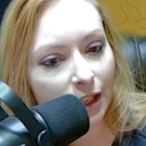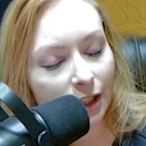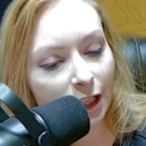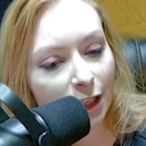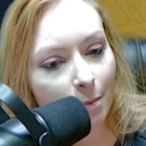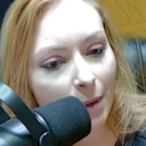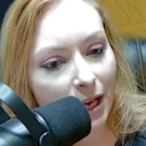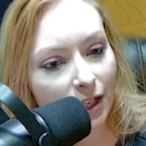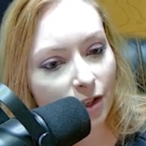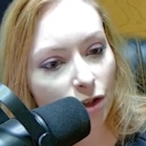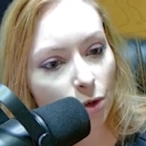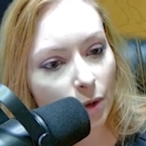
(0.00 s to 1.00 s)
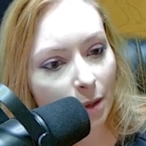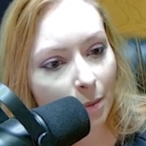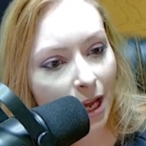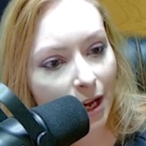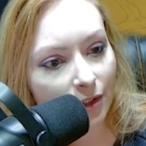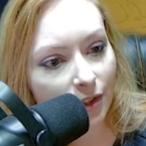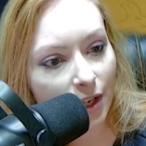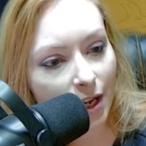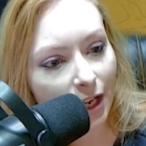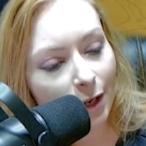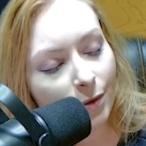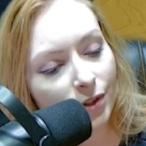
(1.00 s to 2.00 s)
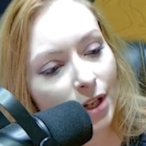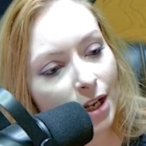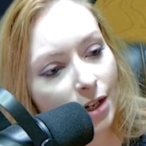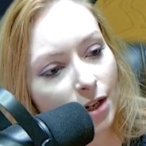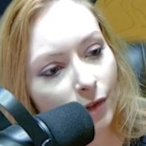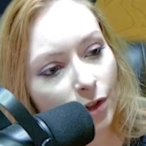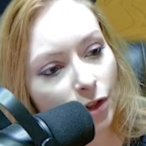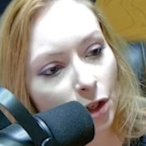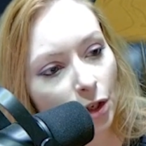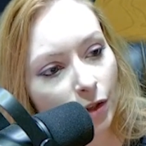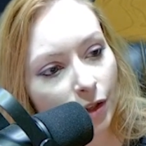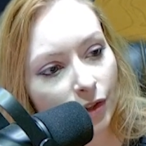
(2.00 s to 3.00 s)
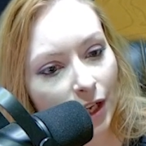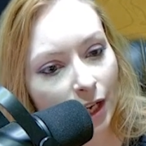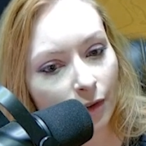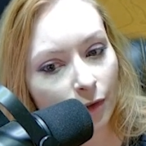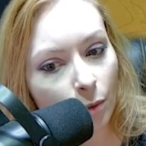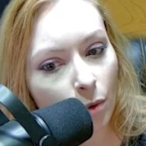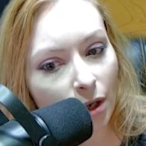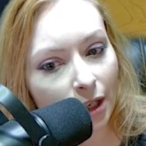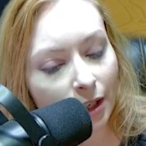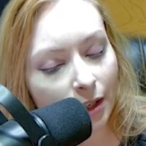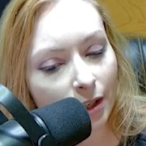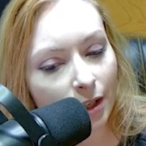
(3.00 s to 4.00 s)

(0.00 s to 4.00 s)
leading many to join the pact, it was not enough to turn the tide of the war.